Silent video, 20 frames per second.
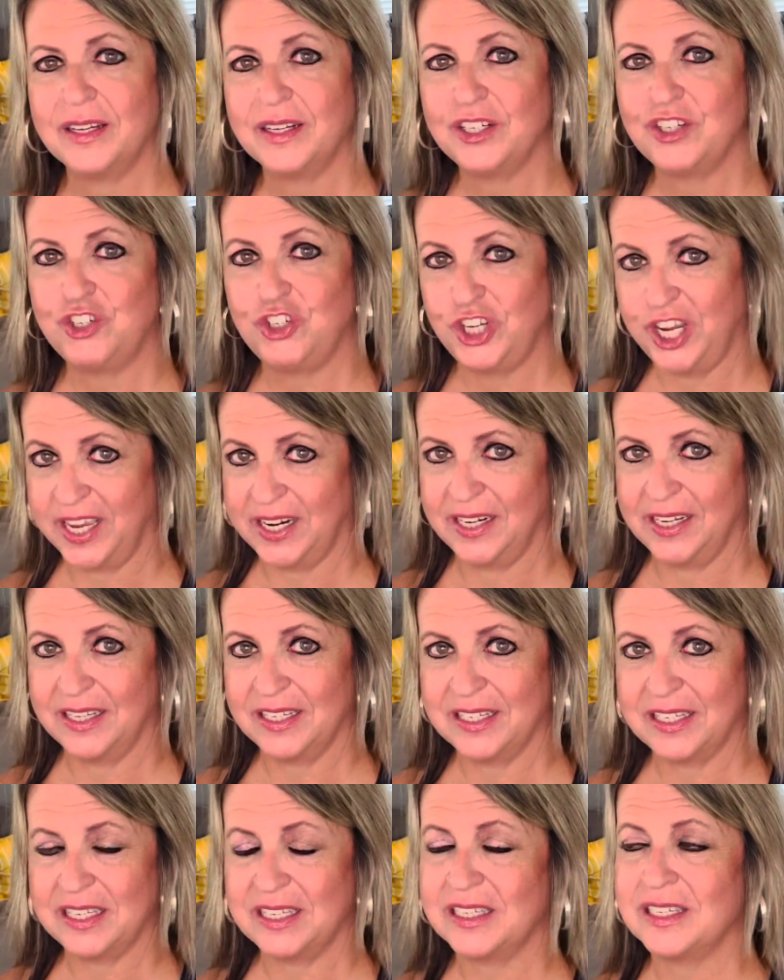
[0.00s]
Janice.
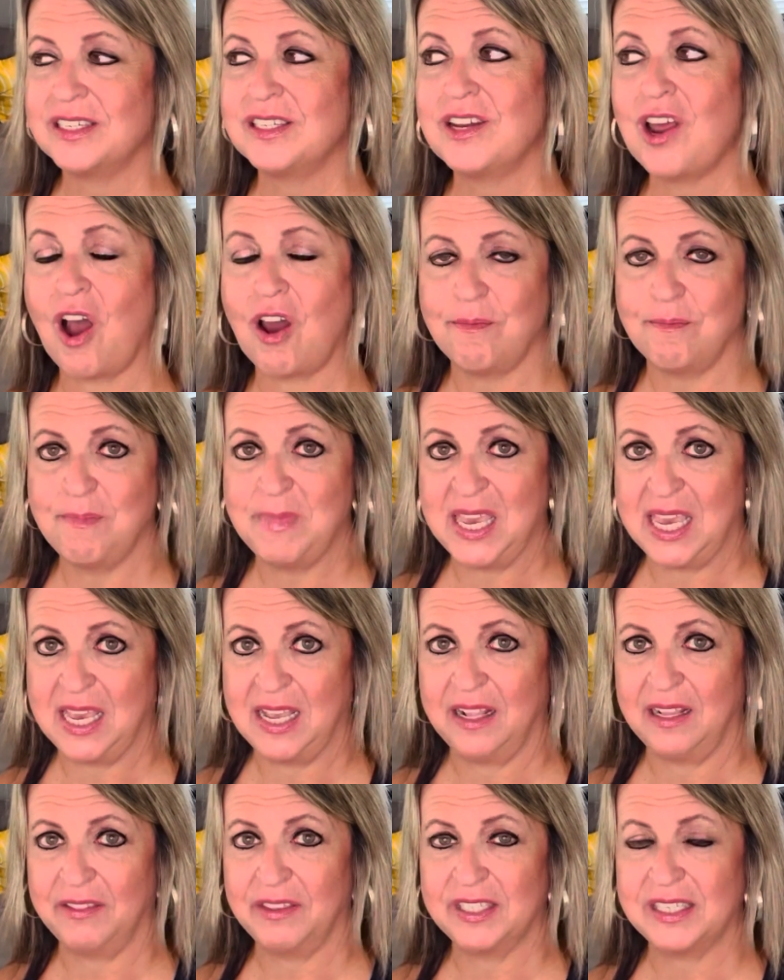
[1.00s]
This is not me.
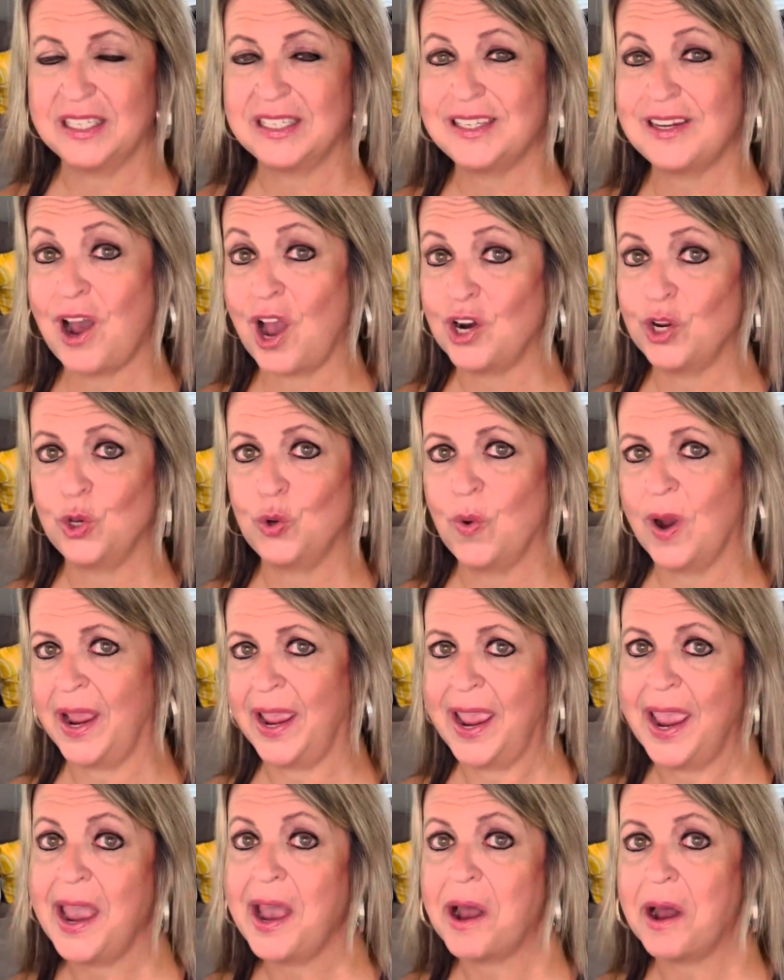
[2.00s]
This is not who I
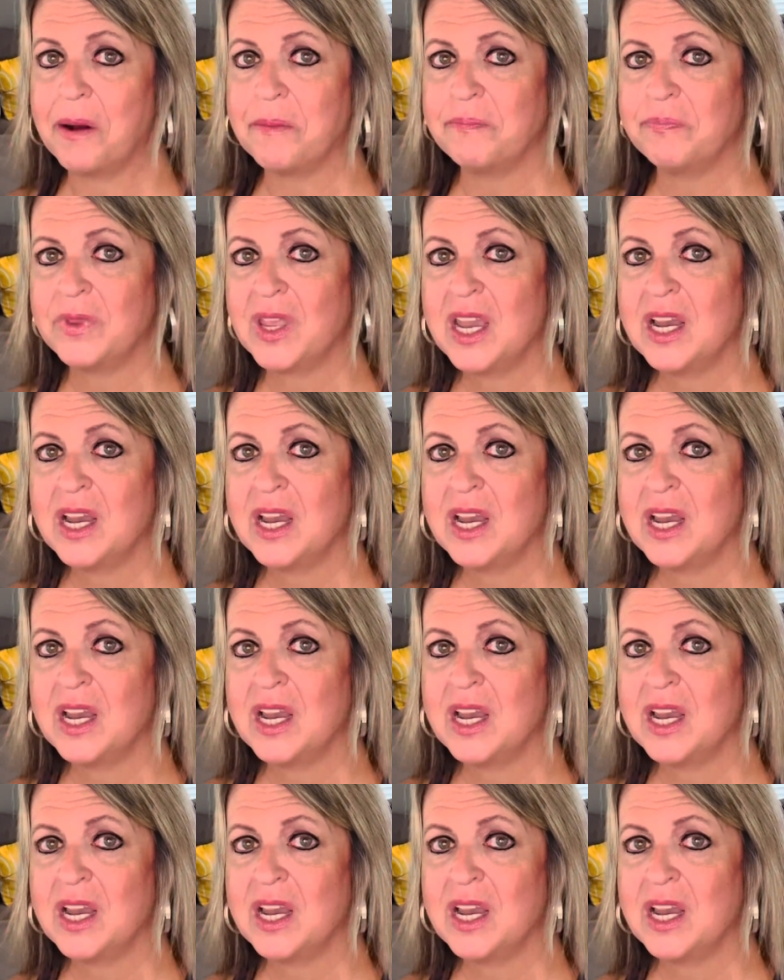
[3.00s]
am.